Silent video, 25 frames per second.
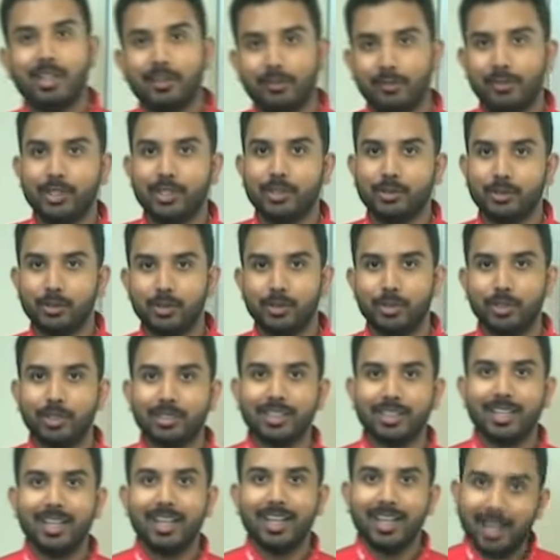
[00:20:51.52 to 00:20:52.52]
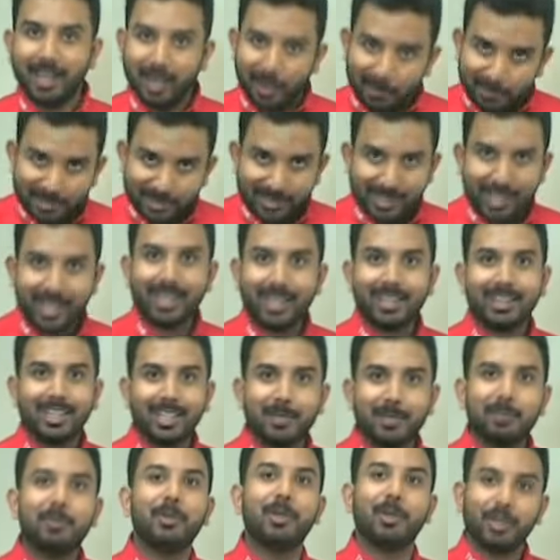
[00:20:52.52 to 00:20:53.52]
love V Studios. I'm saying
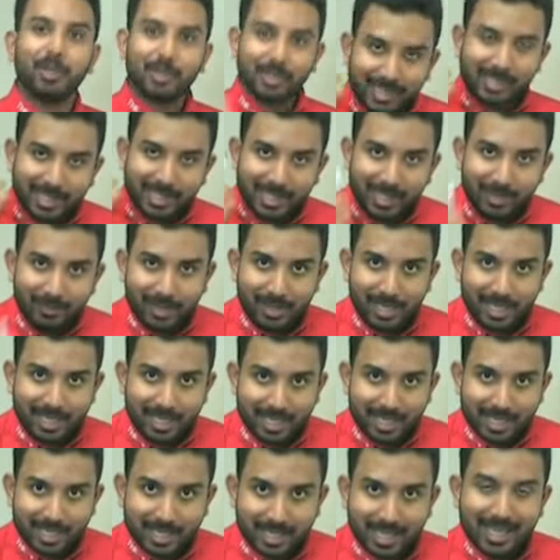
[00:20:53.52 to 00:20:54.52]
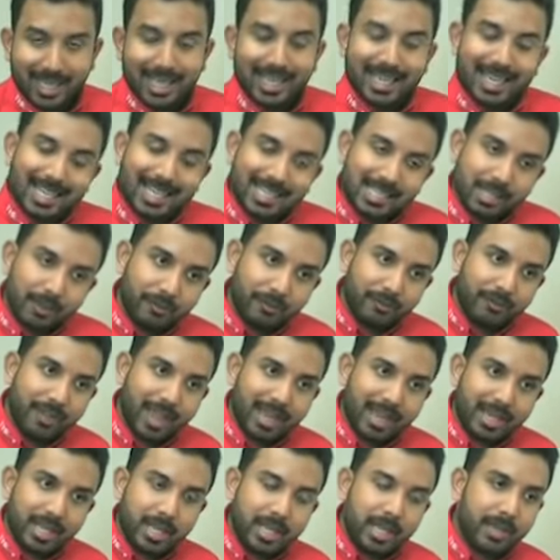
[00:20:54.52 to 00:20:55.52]
this because DVDs is a
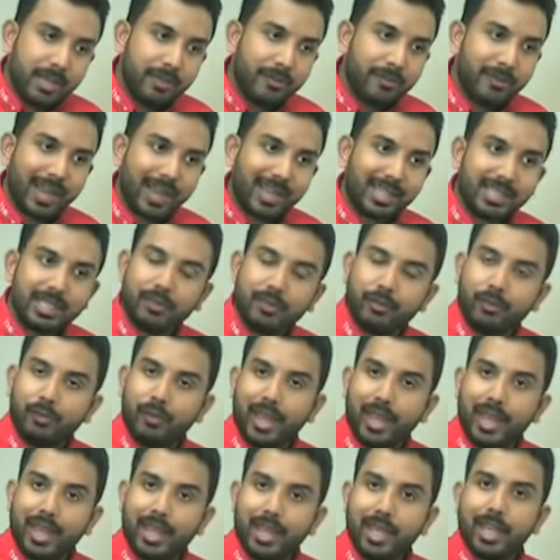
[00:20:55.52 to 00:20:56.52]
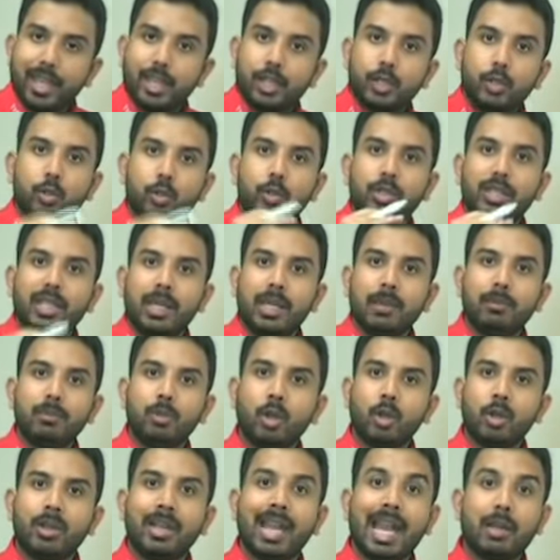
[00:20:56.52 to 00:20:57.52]
very effective way to keep
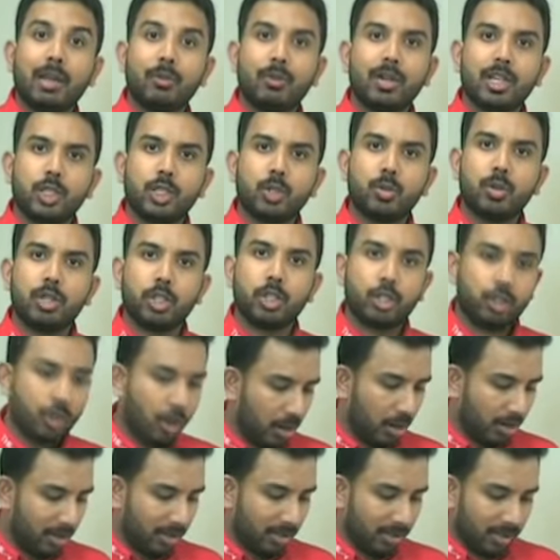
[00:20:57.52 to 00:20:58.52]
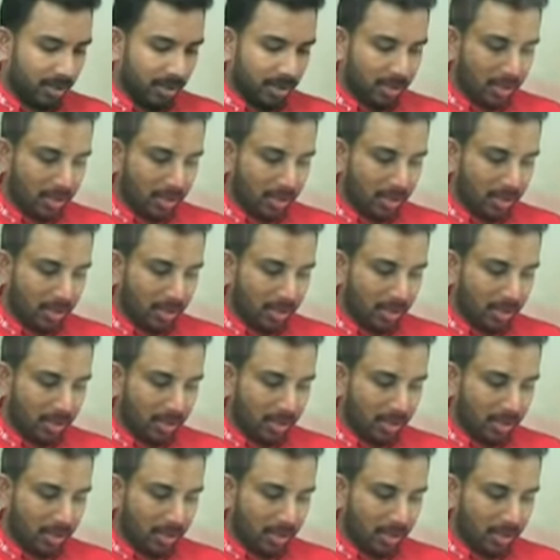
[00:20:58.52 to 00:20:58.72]
your network switched on.